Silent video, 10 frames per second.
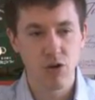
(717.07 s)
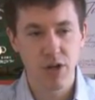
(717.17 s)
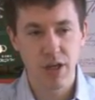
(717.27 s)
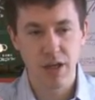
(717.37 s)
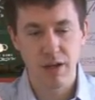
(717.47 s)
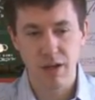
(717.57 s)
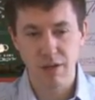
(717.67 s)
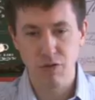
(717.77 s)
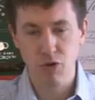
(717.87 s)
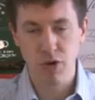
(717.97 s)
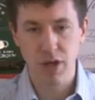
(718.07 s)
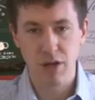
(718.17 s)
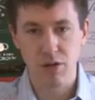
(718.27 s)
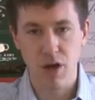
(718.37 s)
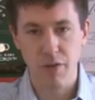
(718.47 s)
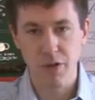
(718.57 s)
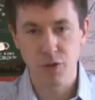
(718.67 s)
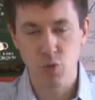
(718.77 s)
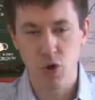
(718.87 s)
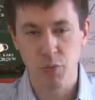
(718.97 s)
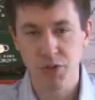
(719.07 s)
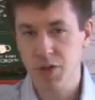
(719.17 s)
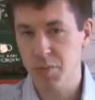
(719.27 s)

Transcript: going to get a lot of these aromas